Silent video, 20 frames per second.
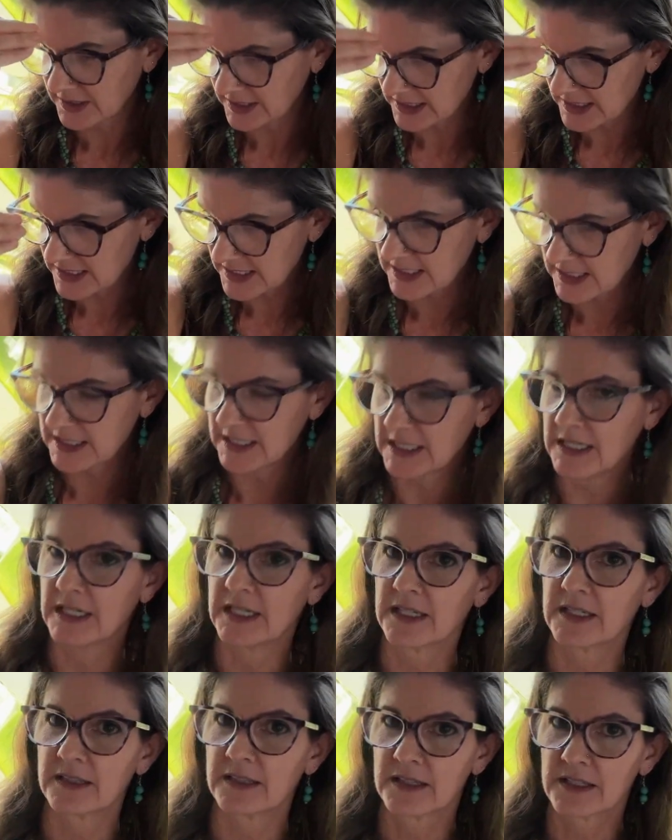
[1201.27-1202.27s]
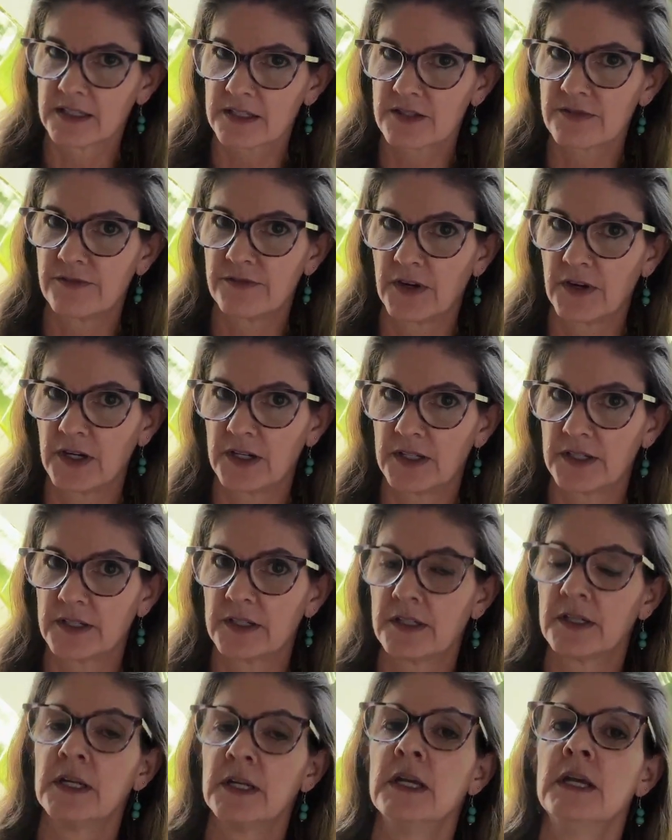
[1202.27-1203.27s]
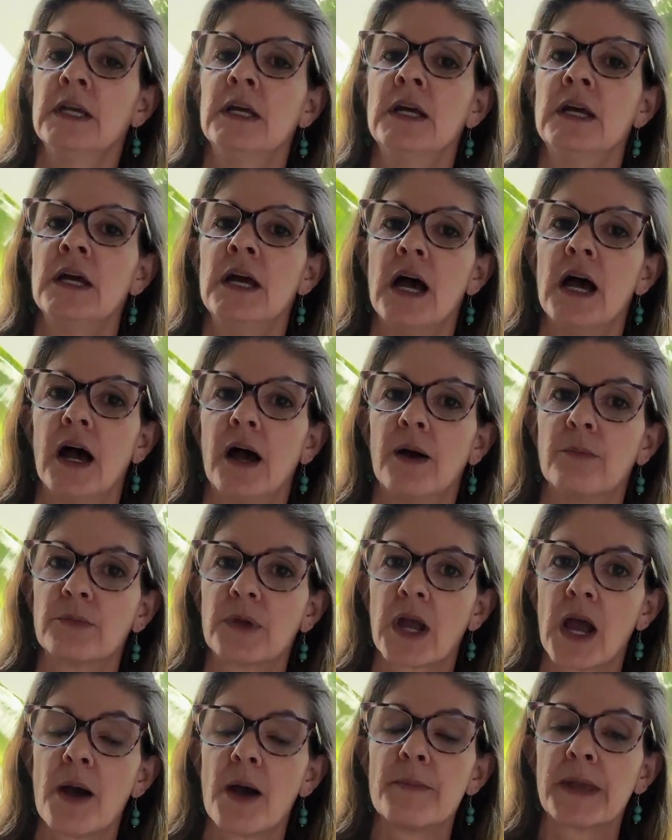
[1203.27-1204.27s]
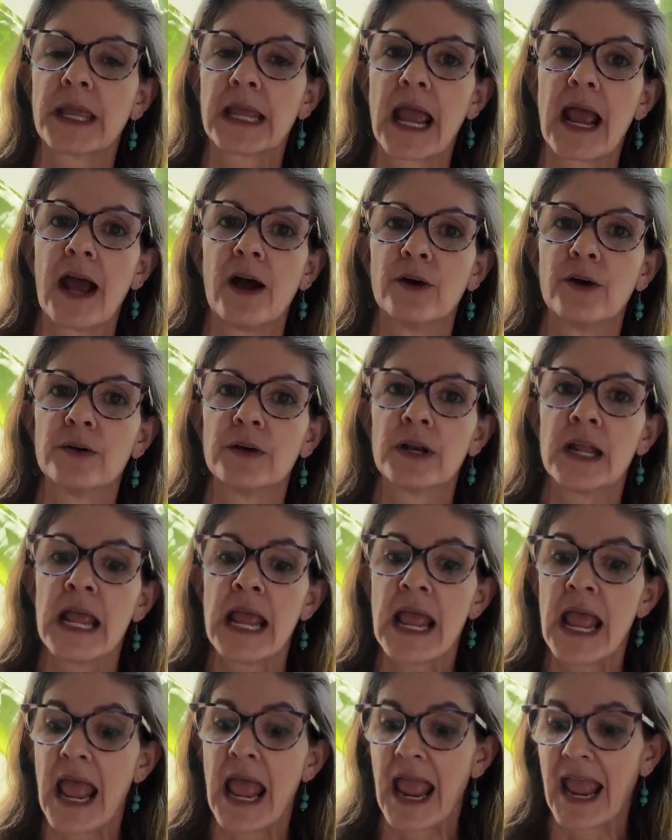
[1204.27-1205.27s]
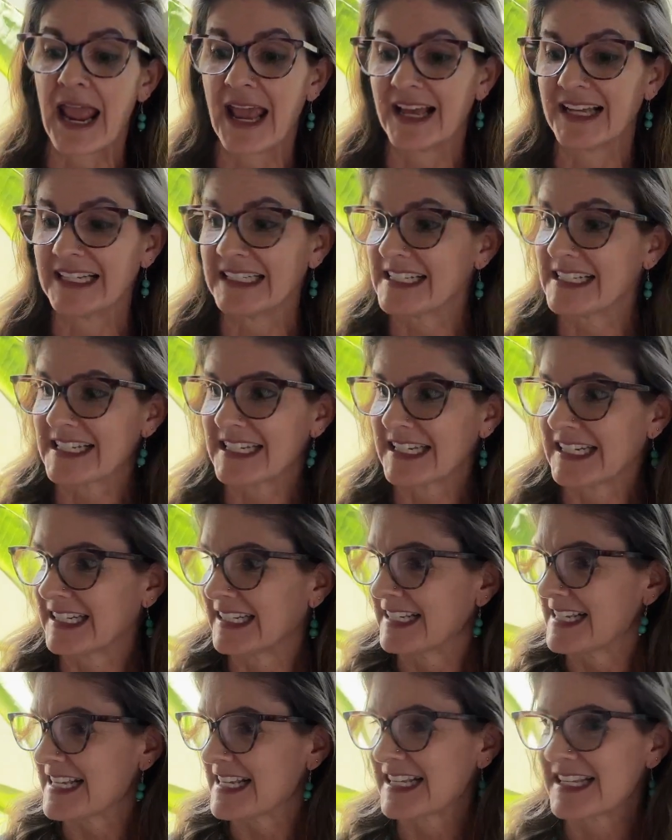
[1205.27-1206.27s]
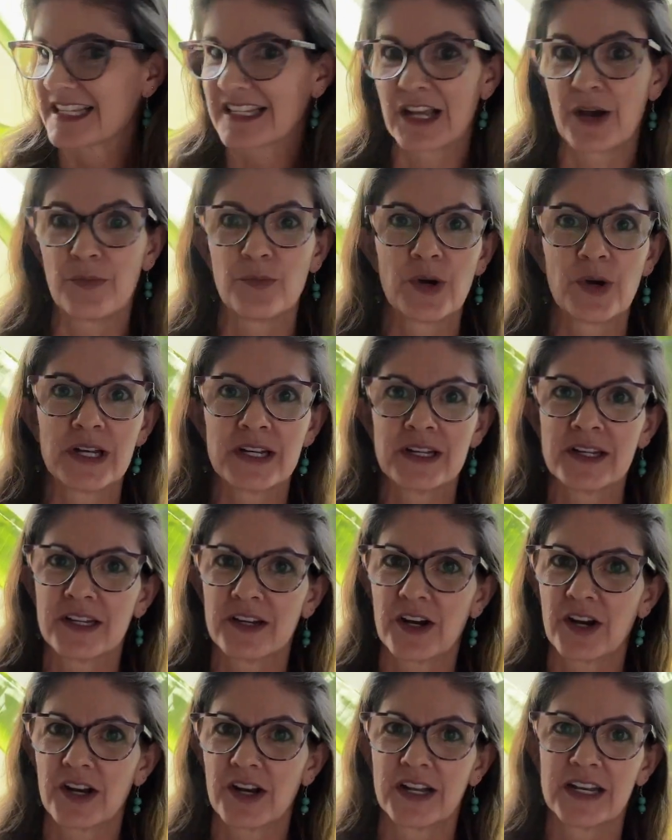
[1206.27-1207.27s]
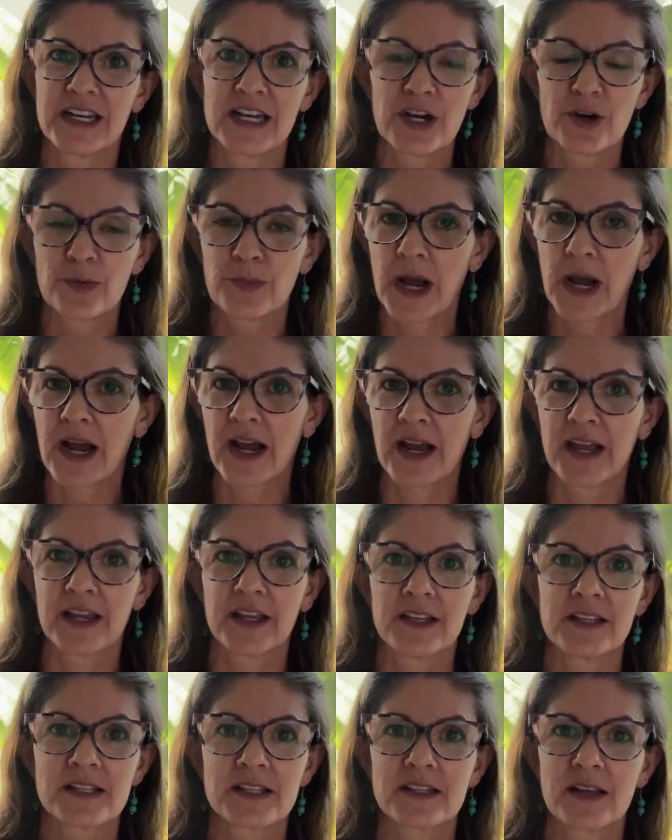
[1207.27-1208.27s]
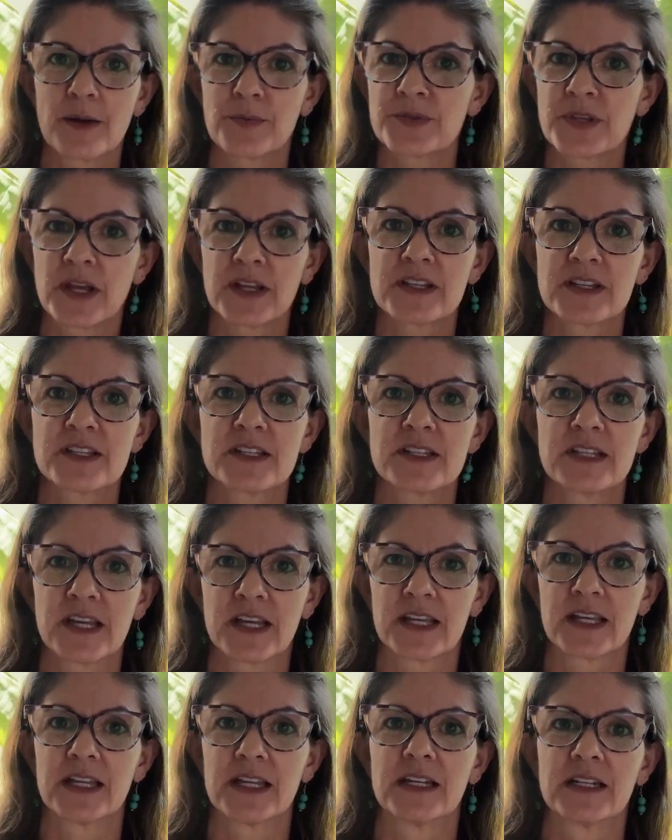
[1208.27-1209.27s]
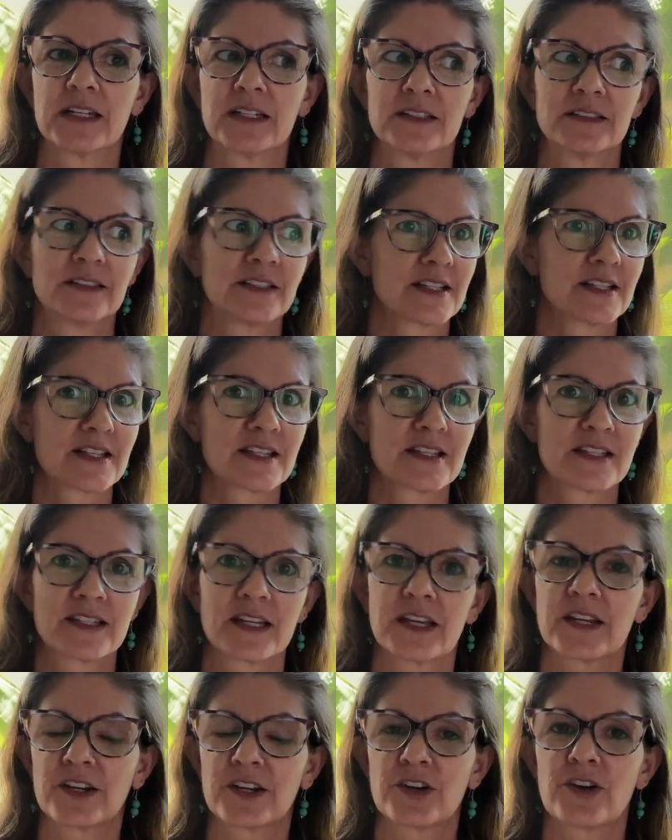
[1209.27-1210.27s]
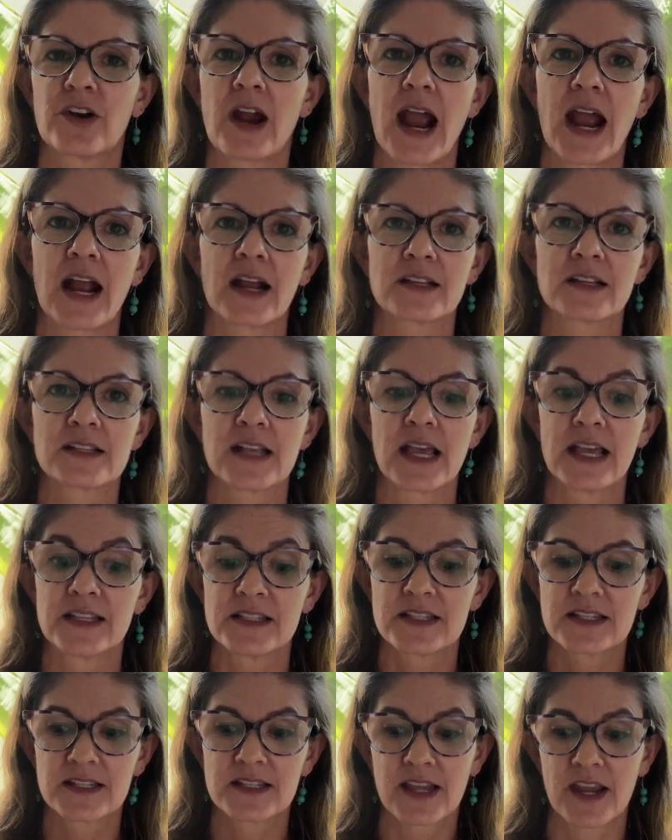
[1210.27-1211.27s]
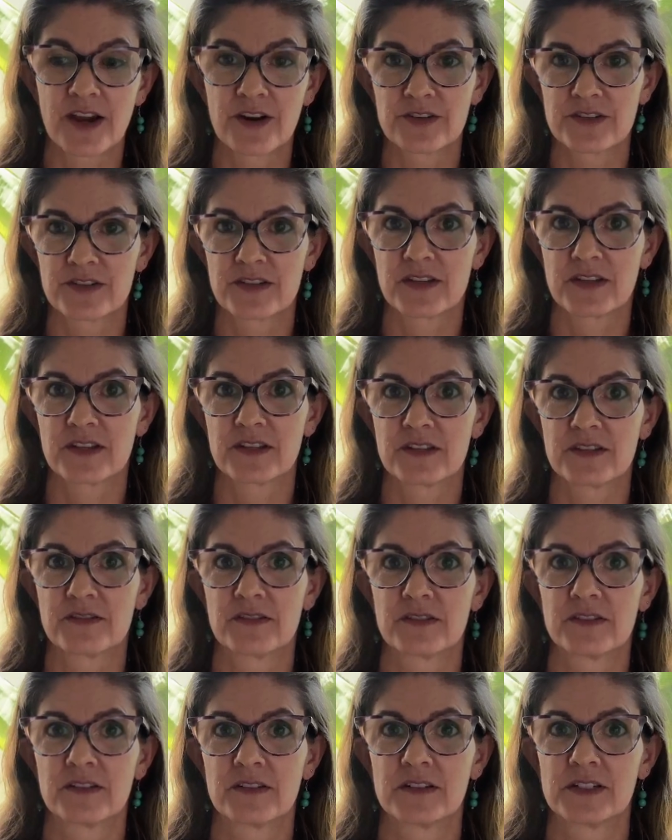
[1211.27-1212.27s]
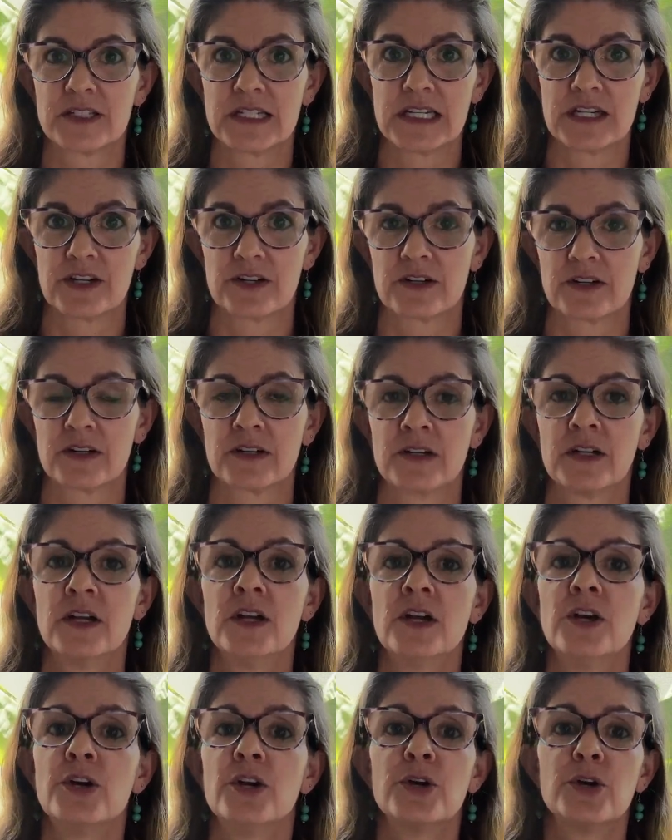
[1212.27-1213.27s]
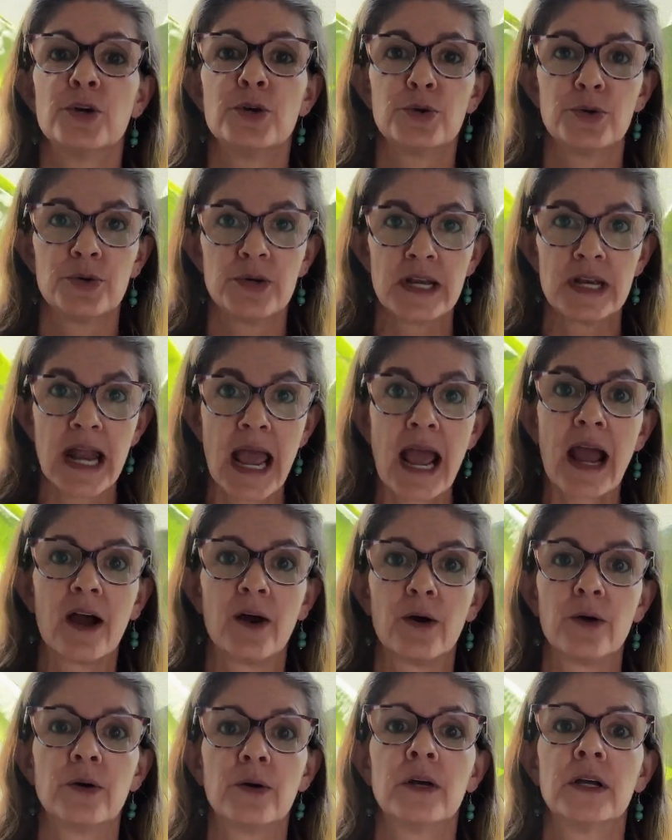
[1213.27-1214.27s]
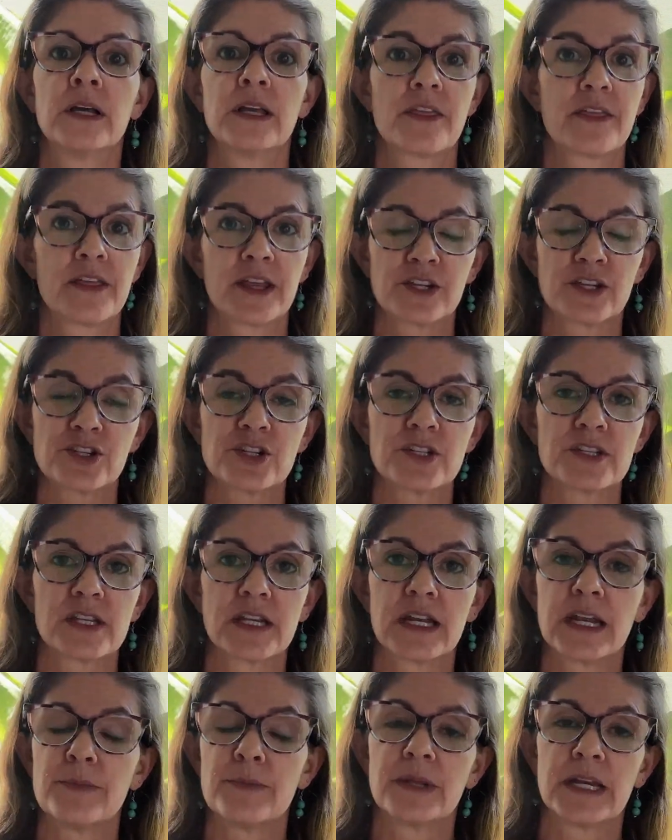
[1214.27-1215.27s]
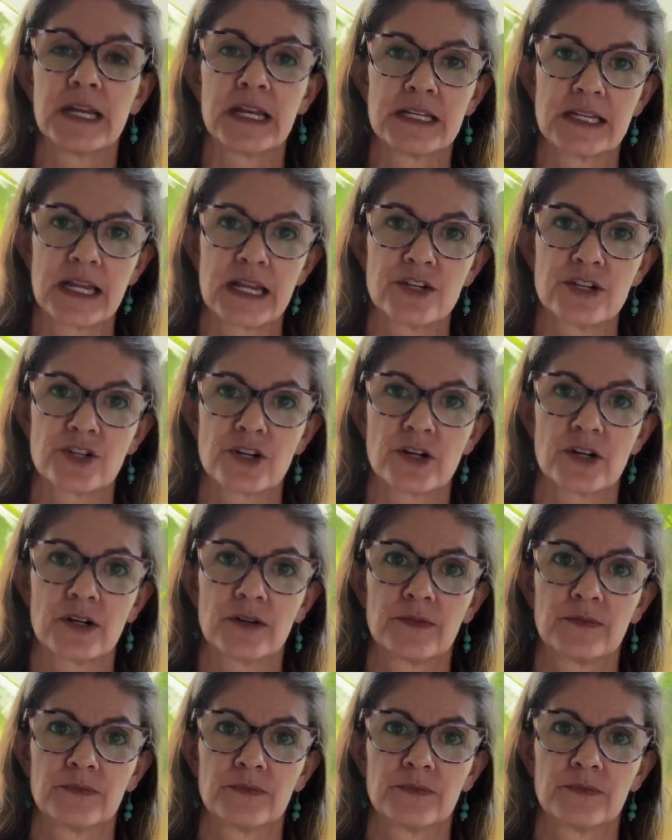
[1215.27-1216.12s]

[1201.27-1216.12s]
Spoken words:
is seeing this fawn coming out. And someone nearby steps on a stick and the stick cracks and scares this deer, who now thinks she's in imminent danger.